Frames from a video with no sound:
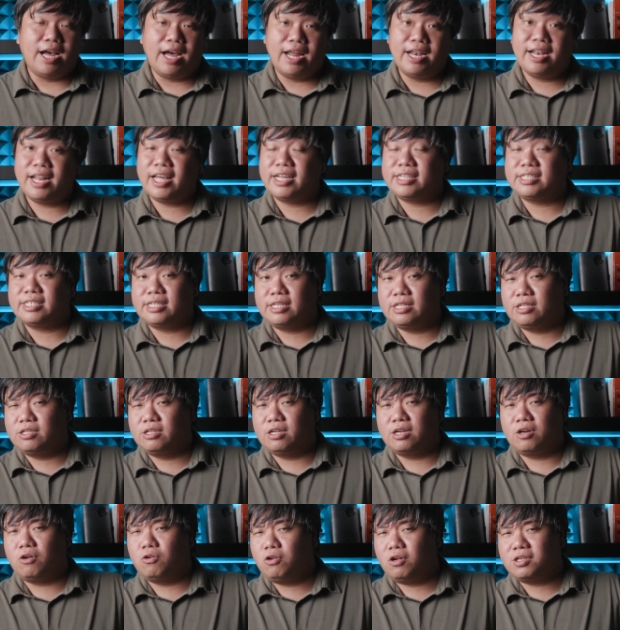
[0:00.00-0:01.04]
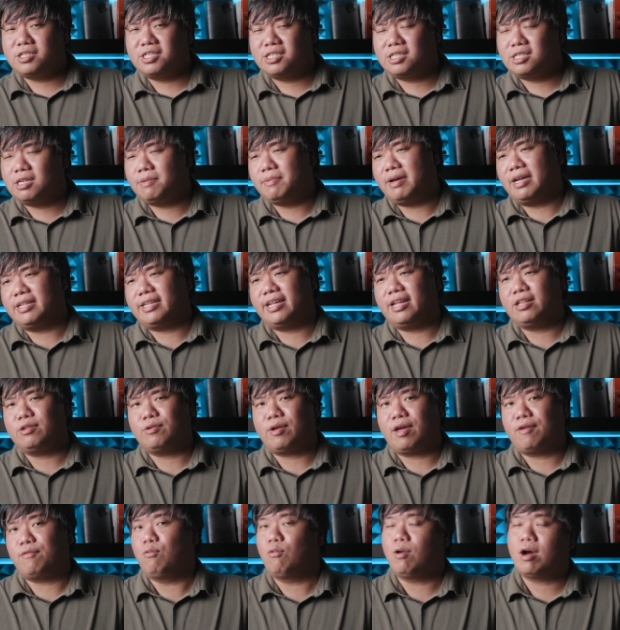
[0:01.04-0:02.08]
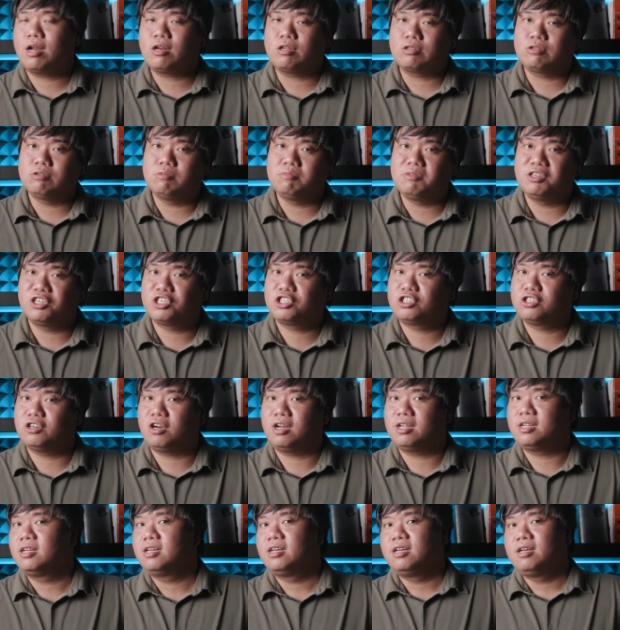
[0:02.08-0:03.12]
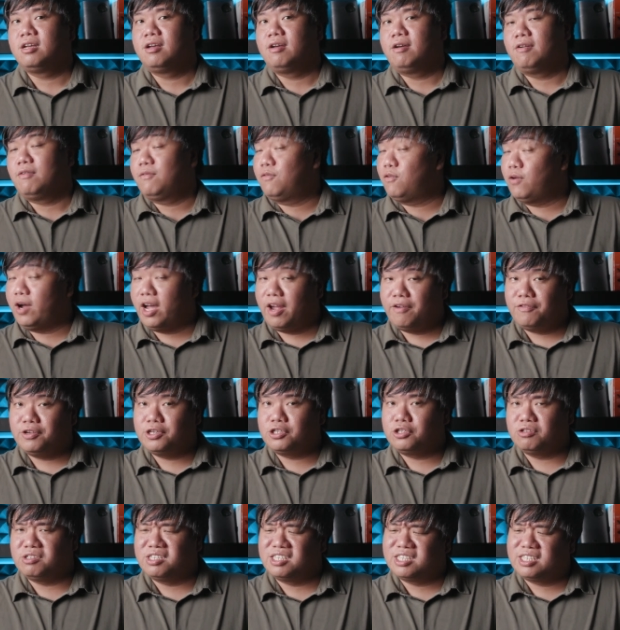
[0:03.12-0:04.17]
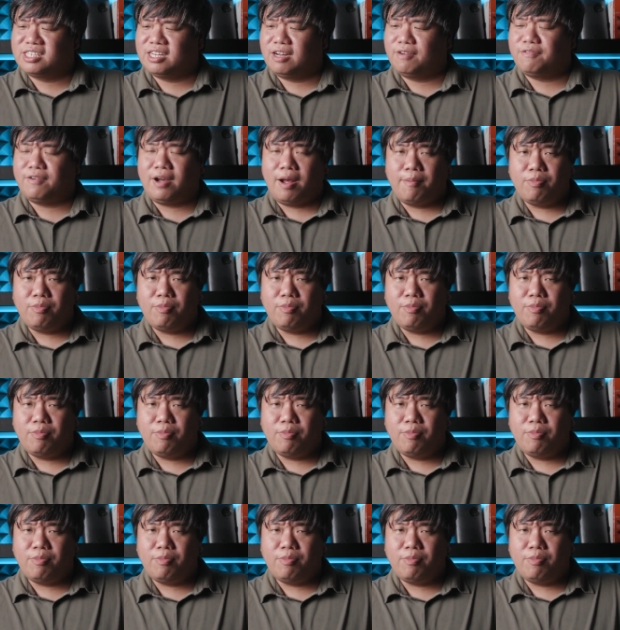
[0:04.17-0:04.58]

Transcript: Unlike in the Godox system, I tend to have one or two missed shot for every shoot itself.